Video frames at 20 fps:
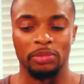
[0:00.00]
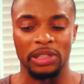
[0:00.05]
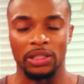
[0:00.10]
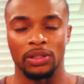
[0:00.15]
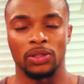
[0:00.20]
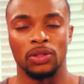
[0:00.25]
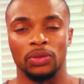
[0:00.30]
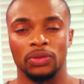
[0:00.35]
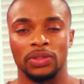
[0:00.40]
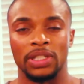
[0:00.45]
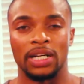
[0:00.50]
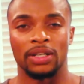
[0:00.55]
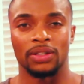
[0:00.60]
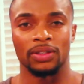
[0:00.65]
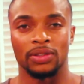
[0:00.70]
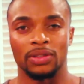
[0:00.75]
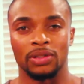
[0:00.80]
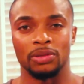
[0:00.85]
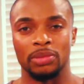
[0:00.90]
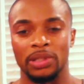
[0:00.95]
meat cool down
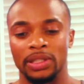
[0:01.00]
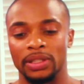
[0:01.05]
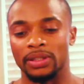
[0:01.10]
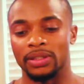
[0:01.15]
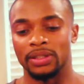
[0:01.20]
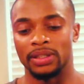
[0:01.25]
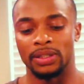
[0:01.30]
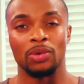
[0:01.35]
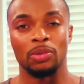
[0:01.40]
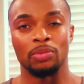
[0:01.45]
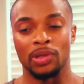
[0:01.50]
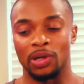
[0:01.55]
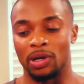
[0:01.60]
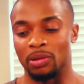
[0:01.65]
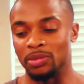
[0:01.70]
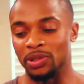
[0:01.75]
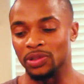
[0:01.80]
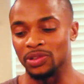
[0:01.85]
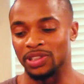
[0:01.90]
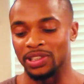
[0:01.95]
a little bit, and we'll put
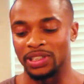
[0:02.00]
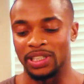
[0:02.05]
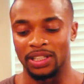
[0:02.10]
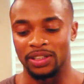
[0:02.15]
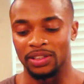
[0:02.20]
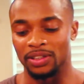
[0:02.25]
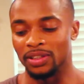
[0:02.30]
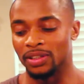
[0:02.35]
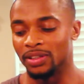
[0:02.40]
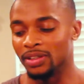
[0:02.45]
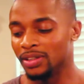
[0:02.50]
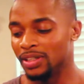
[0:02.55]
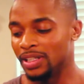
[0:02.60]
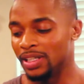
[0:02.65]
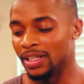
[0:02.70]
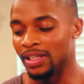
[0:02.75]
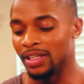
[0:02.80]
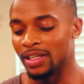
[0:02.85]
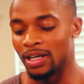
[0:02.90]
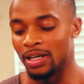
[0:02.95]
our meals together.
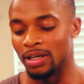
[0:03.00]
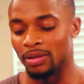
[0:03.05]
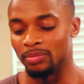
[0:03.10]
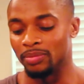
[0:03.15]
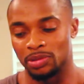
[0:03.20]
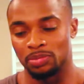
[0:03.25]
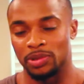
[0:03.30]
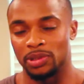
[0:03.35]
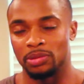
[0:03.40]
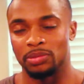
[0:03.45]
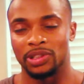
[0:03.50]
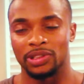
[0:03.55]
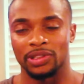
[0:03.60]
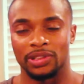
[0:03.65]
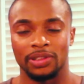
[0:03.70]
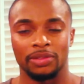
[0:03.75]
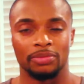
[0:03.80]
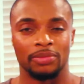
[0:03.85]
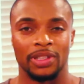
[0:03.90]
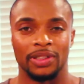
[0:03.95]
And that's pretty much
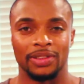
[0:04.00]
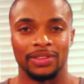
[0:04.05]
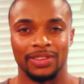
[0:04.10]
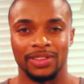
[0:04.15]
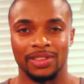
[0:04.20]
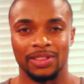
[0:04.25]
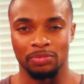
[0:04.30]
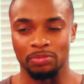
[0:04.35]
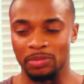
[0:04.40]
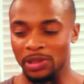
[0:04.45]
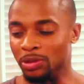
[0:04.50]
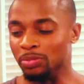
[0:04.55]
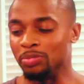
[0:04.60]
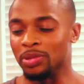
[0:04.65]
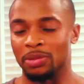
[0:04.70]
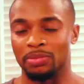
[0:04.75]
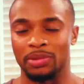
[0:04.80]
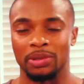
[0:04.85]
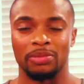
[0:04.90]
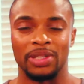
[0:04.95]
it, man. Meal
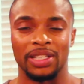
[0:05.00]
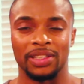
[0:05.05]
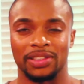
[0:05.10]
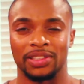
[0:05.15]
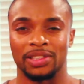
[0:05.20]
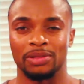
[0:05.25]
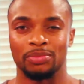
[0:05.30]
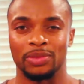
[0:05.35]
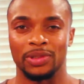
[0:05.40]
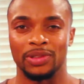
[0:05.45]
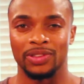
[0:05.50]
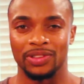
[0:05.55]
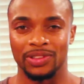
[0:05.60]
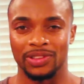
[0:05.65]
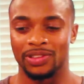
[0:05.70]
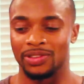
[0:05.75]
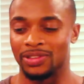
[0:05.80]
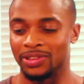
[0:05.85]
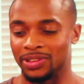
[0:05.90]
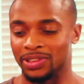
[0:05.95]
prepping made simple.
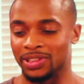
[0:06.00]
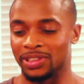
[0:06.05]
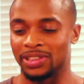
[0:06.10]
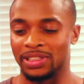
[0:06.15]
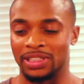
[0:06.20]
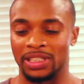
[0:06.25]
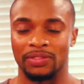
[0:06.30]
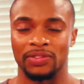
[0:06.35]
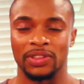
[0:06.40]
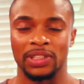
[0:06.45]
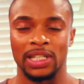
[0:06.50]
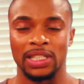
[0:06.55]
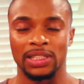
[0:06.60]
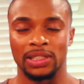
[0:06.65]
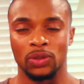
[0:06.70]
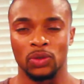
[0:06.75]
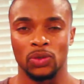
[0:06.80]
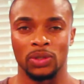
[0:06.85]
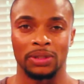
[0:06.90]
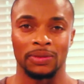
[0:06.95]
So it's just to give you guys
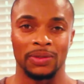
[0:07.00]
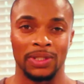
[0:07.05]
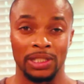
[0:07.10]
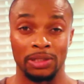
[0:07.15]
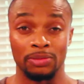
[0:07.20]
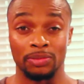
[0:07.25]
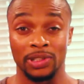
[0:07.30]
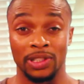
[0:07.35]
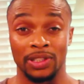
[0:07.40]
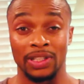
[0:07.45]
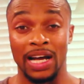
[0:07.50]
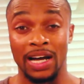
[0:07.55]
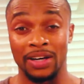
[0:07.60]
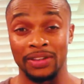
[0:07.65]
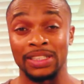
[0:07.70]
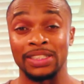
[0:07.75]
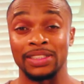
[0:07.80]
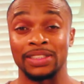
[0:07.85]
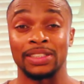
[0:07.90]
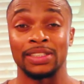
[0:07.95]
a quick glimpse on how
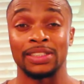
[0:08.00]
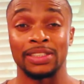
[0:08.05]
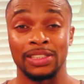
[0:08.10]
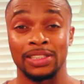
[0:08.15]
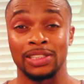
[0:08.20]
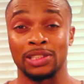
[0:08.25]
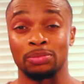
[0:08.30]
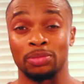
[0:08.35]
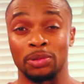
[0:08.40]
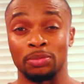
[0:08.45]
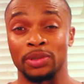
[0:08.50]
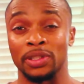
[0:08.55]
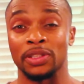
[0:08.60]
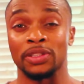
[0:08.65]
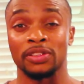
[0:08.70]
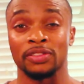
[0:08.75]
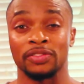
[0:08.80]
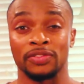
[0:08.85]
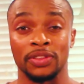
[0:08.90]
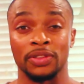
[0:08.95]
easy it is to prepare
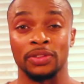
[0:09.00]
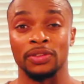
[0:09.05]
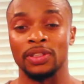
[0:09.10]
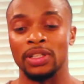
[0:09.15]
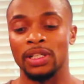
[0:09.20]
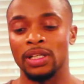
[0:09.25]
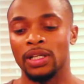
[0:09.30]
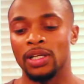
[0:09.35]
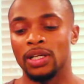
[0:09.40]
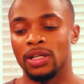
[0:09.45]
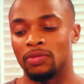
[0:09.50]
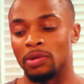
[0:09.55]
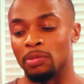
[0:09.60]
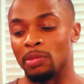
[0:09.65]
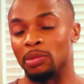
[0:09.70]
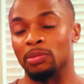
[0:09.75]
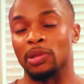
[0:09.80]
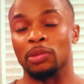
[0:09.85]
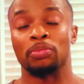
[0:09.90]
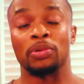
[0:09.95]
your food.
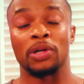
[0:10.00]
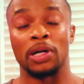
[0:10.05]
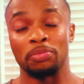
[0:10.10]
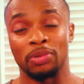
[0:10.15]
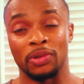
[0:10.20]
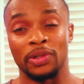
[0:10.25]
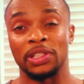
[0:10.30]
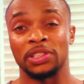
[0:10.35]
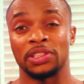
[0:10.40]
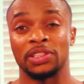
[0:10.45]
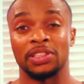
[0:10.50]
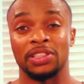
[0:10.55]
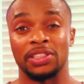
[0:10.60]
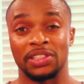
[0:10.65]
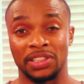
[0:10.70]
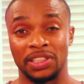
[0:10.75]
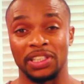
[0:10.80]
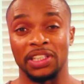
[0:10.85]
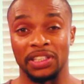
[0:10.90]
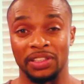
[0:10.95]
Remember, preparation
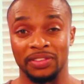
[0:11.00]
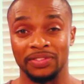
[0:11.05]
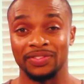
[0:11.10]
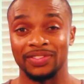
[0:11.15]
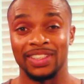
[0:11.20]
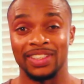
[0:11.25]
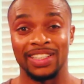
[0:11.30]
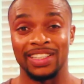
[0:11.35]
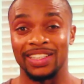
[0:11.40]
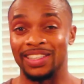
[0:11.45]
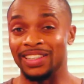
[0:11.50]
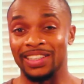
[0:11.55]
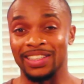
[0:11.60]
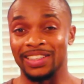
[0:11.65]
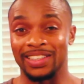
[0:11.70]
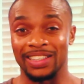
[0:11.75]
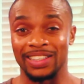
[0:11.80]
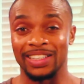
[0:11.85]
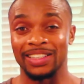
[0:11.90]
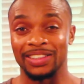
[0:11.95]
is key in
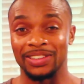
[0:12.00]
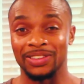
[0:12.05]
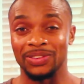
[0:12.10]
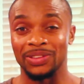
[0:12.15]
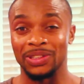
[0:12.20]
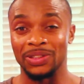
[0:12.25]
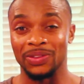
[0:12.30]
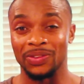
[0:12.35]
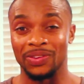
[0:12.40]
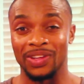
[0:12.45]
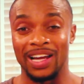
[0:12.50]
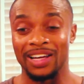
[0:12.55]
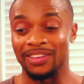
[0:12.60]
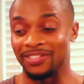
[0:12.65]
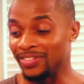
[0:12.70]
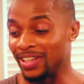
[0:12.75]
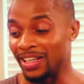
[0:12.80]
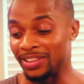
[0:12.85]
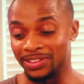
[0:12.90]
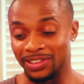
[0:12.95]
anything that you do in
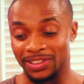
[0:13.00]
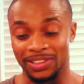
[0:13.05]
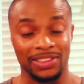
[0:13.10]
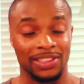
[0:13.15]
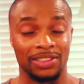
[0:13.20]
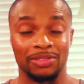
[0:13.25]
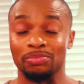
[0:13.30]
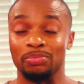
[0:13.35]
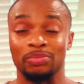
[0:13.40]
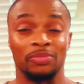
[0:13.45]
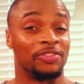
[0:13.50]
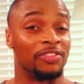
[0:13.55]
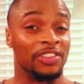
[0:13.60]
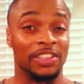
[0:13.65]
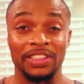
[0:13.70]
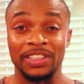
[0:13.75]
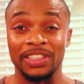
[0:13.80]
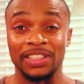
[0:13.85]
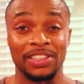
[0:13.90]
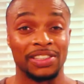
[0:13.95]
life, not just in
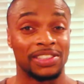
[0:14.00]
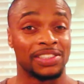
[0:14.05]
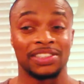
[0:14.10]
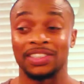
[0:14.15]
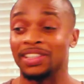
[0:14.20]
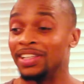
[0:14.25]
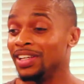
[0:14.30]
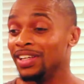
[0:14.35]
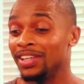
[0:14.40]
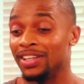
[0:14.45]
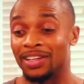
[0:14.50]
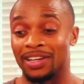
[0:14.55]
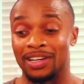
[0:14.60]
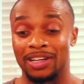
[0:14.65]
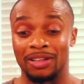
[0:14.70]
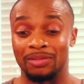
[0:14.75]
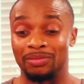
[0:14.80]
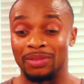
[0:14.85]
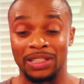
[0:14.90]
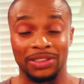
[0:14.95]
fitness,
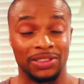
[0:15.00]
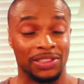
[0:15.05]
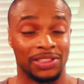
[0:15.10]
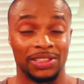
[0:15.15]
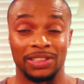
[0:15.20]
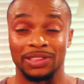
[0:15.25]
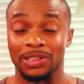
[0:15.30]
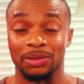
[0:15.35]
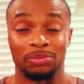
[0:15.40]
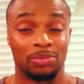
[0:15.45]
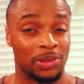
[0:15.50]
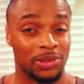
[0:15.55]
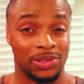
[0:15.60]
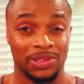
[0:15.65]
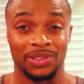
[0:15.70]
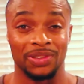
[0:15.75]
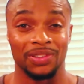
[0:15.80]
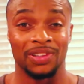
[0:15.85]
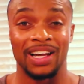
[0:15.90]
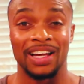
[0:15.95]
not just in your
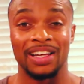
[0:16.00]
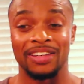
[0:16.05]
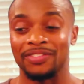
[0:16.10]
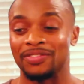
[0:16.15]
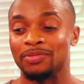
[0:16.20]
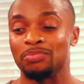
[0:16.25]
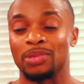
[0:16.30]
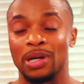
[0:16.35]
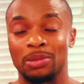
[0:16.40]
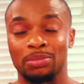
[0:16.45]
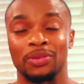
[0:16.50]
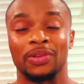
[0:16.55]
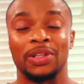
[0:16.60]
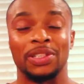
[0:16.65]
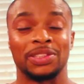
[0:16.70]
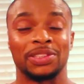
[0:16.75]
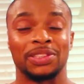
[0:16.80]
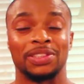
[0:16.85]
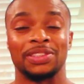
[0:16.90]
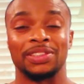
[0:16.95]
personal life.
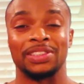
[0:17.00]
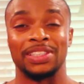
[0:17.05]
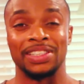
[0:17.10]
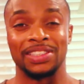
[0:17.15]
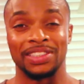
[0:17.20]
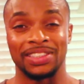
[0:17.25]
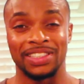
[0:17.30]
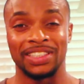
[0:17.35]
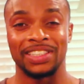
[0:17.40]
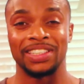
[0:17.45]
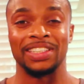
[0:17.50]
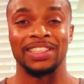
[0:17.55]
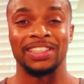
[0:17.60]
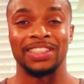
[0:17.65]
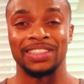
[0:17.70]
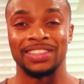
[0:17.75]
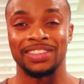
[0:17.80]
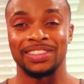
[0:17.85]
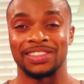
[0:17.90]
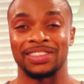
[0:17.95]
Preparation is
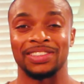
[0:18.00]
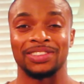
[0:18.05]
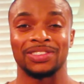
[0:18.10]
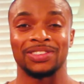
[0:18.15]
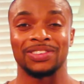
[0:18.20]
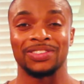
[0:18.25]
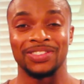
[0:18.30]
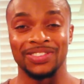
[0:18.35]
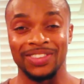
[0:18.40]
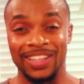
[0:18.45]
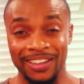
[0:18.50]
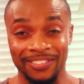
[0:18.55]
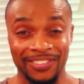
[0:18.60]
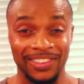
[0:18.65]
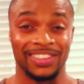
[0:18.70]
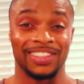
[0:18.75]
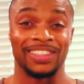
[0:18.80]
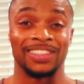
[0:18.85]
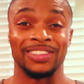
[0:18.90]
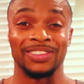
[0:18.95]
key and essential to
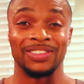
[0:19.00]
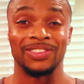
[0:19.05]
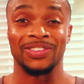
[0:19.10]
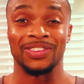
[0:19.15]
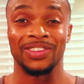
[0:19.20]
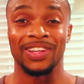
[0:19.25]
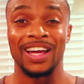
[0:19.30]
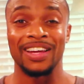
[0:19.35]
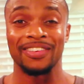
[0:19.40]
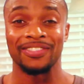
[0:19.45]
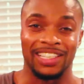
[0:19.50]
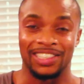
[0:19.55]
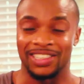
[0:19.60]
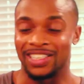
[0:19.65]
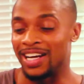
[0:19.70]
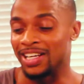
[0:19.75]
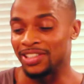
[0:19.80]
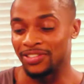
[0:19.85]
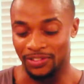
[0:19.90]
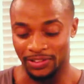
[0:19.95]
everything you do in life. Thanks
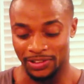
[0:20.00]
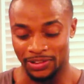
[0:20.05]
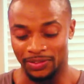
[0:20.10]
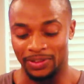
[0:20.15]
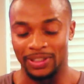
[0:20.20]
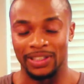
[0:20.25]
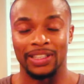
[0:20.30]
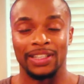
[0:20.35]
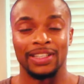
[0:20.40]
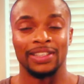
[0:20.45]
guys for tuning